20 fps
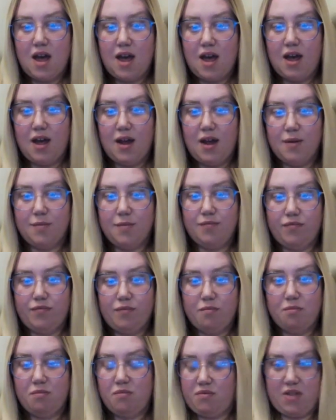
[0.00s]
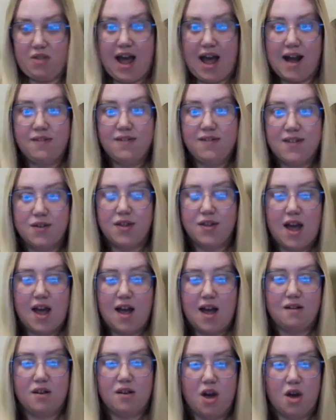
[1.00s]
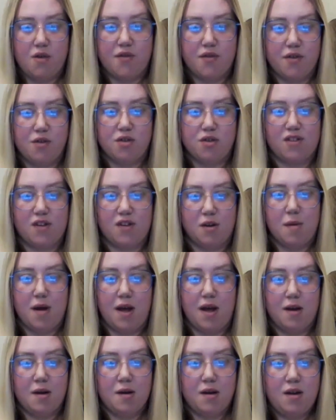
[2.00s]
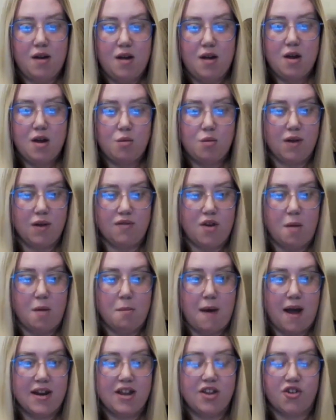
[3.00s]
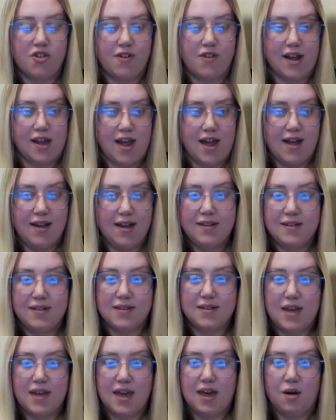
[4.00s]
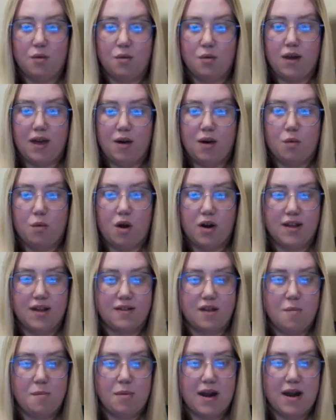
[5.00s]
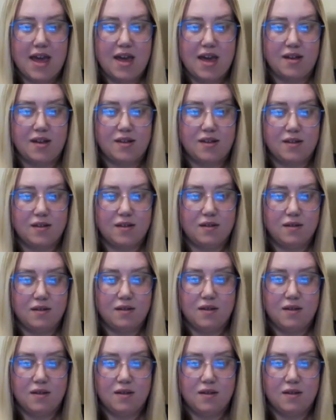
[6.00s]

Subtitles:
They have to. They can't go through the summer with no manager, I guess. He'll want his own players.